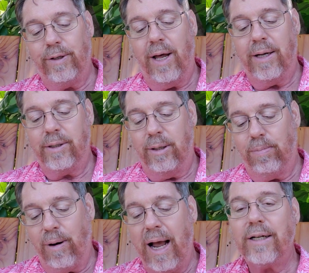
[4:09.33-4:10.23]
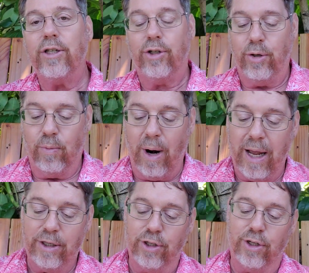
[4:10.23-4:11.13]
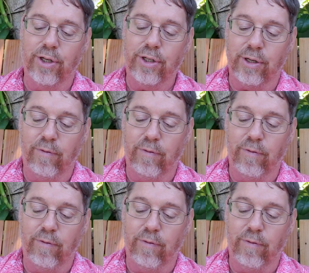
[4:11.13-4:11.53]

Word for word: not to practice your righteousness